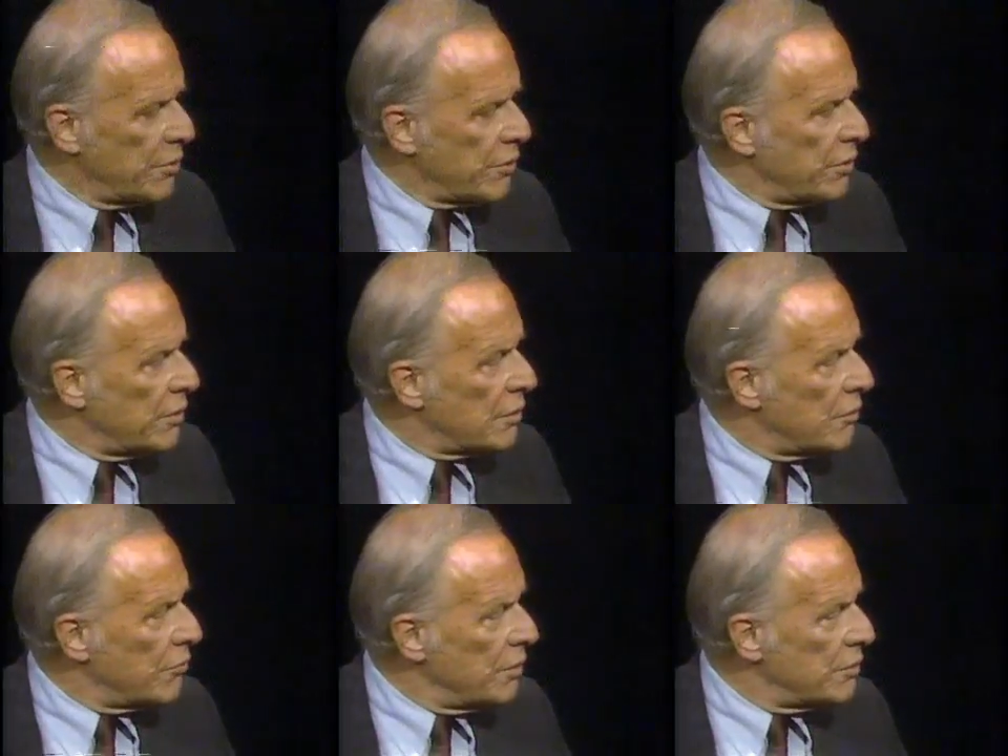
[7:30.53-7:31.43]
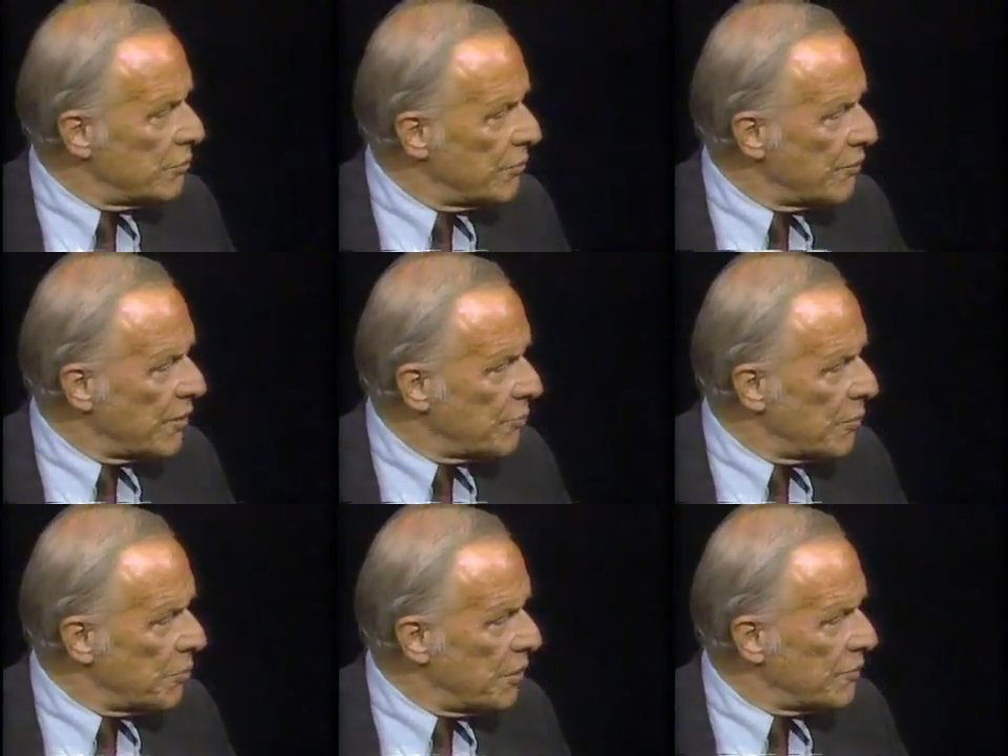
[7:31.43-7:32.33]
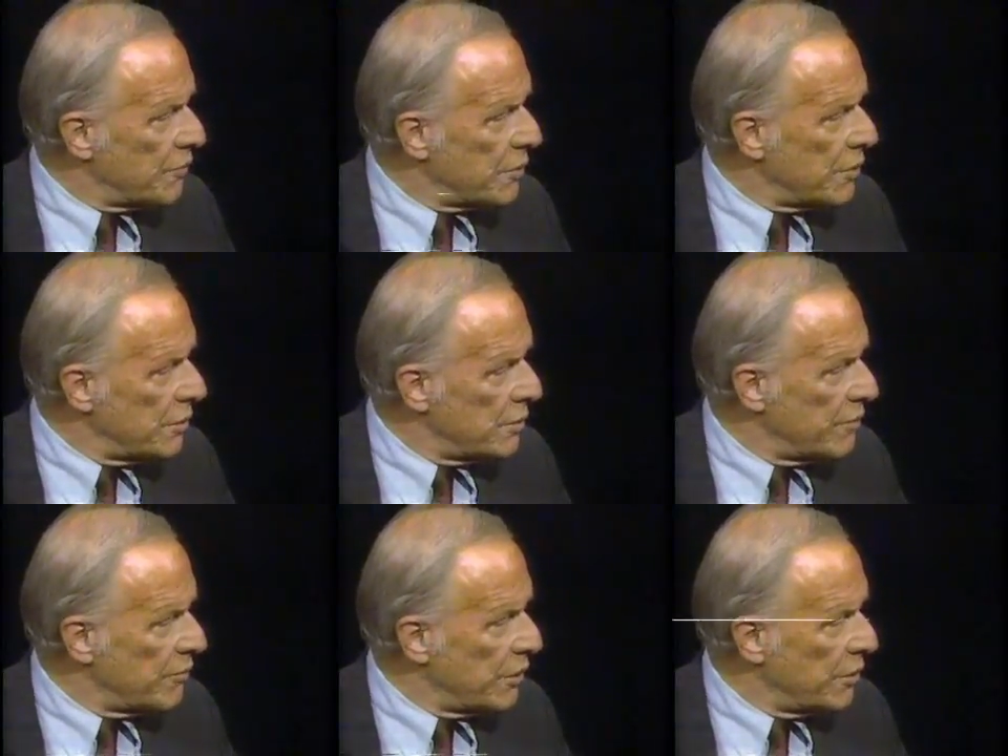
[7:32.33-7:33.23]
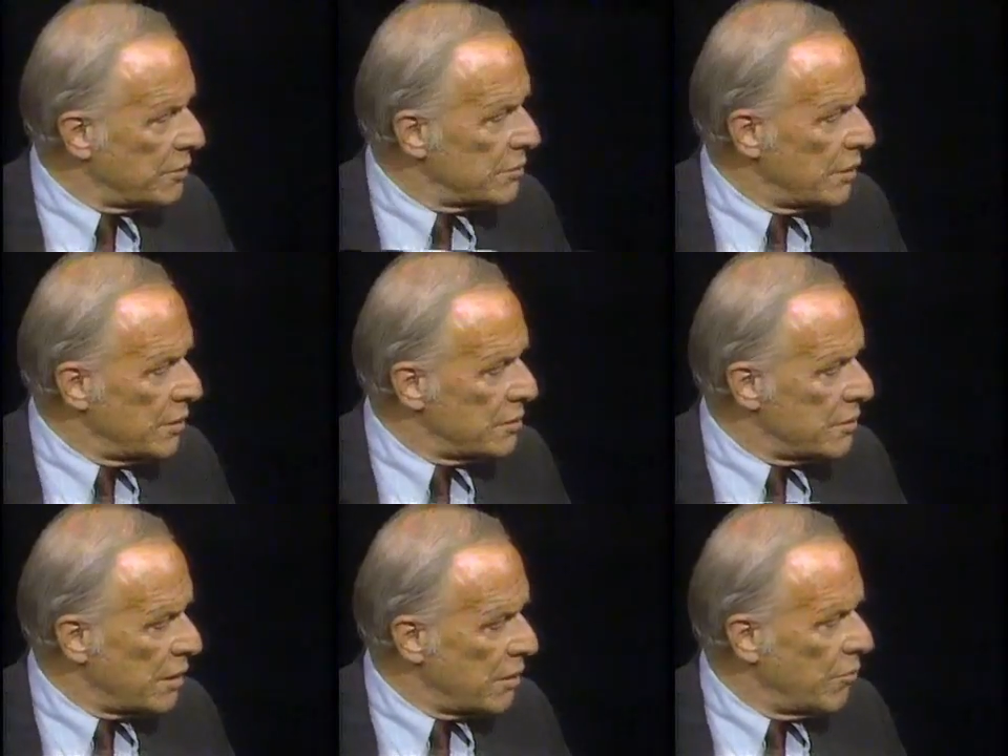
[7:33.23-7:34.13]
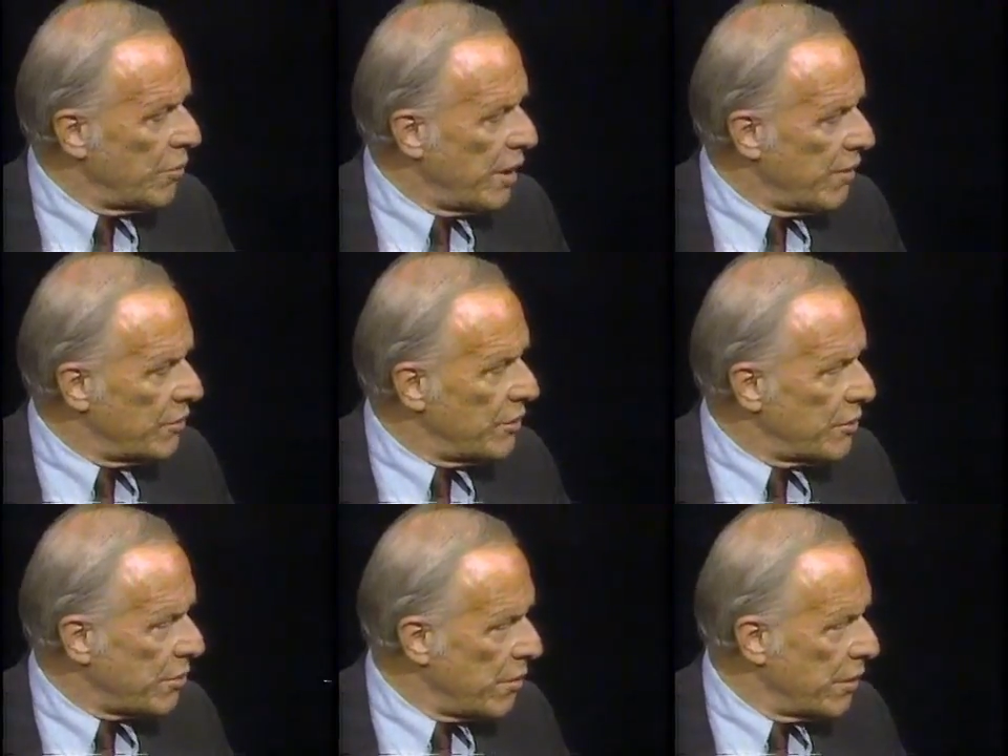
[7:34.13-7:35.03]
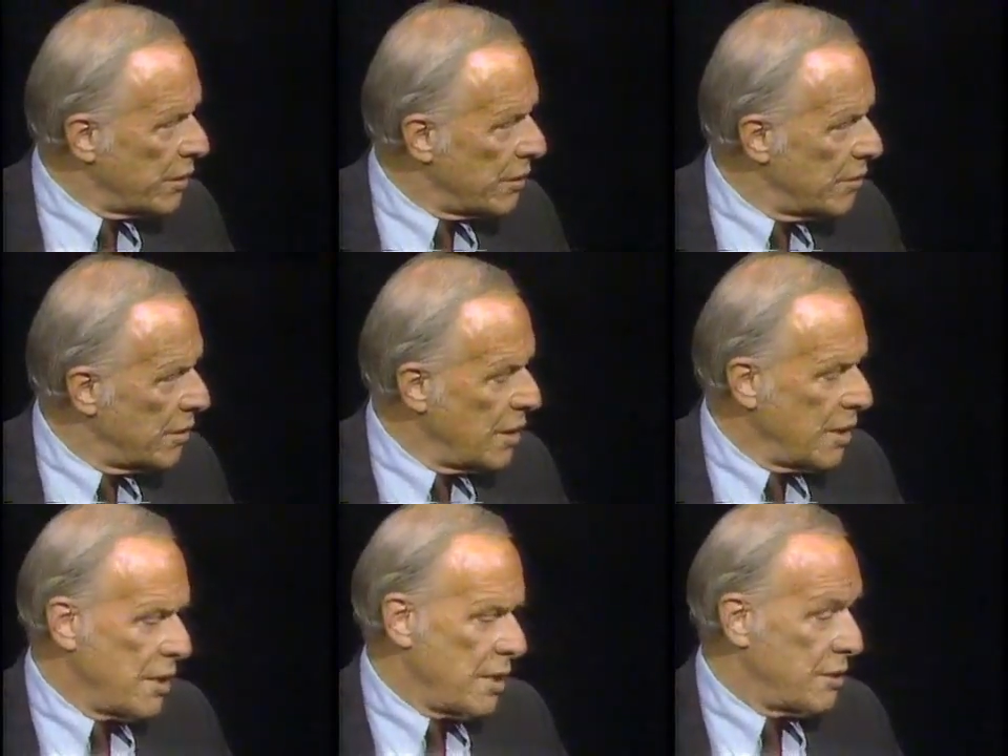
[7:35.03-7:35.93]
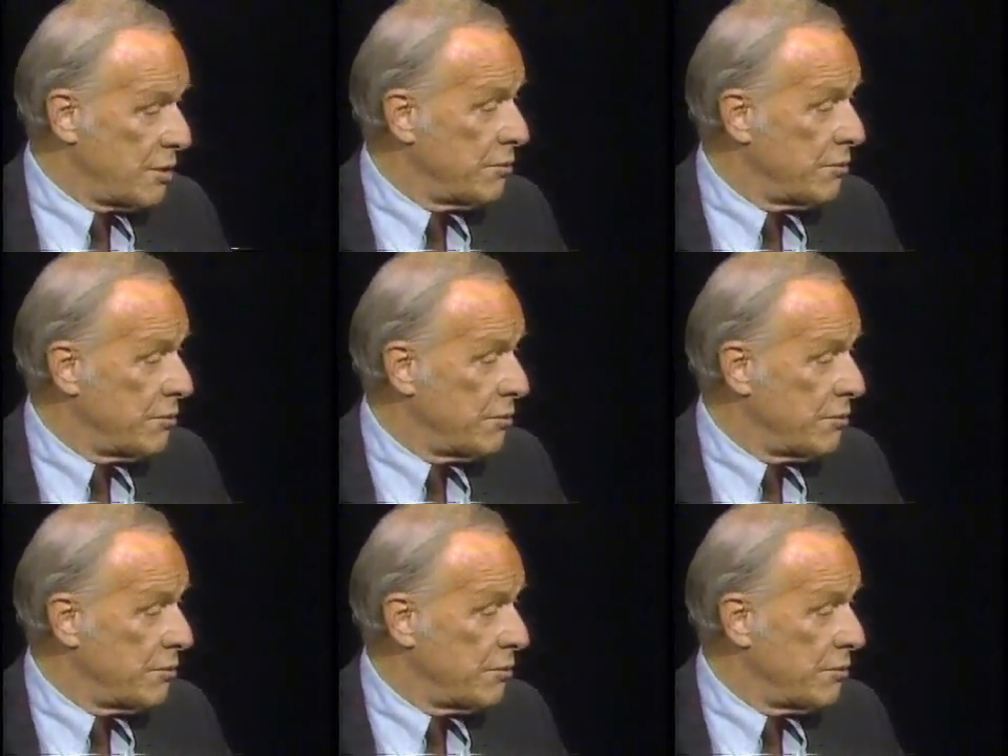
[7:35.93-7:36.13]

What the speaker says: you would agree that the reason we've kept the peace for 37 years is that we have a deterrent, and the